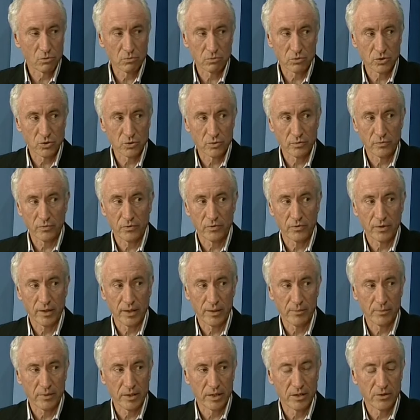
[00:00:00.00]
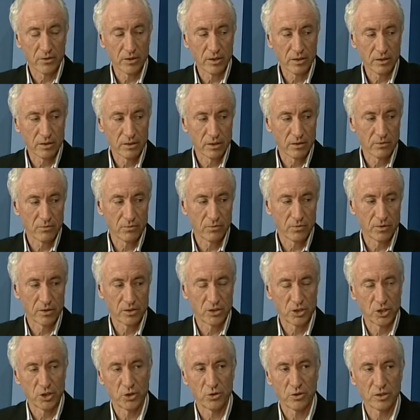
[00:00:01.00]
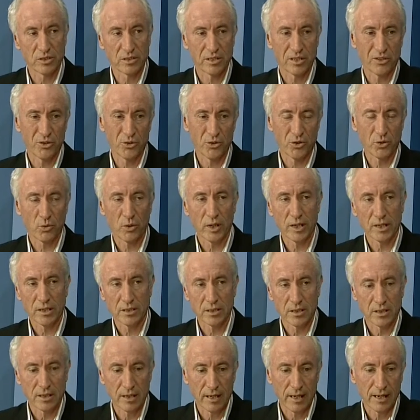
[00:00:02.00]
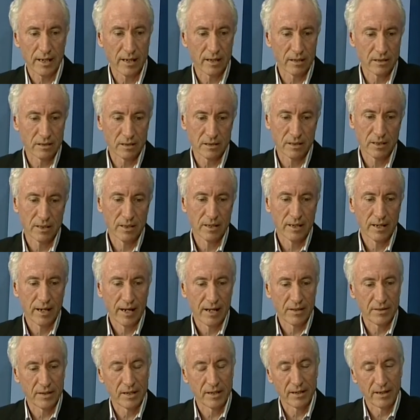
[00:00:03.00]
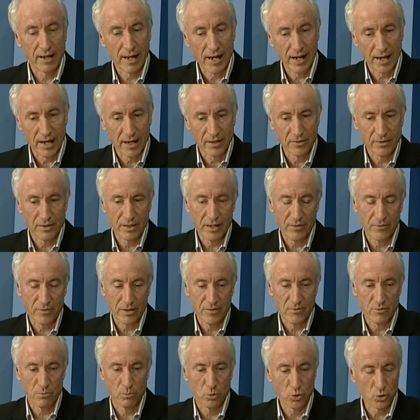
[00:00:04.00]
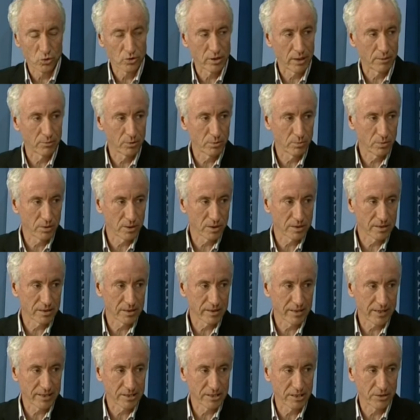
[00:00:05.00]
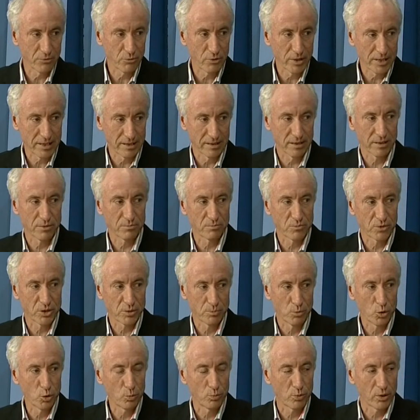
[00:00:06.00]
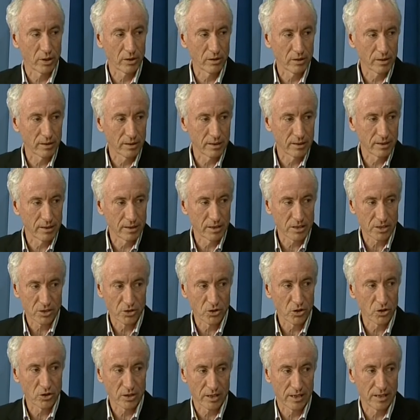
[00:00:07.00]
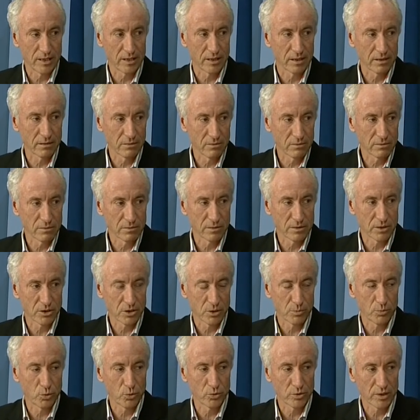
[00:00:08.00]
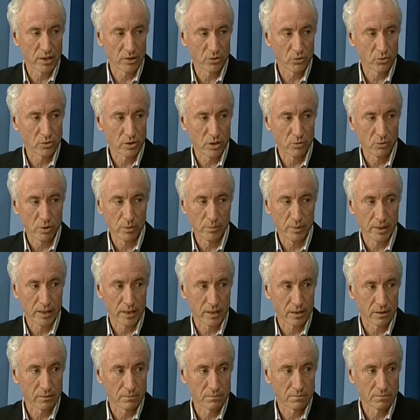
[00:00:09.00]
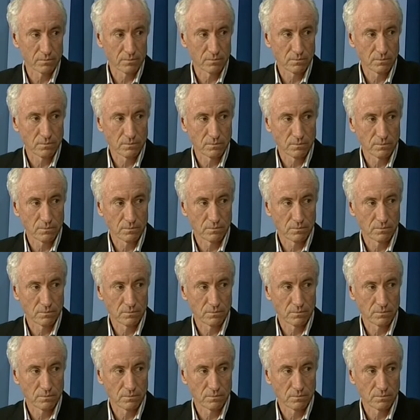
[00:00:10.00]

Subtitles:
sort of area of insurance and earthquakes, and then now they're having even more trouble because they're actually reading the small print and then it's not getting the support they thought they would be getting. Yeah.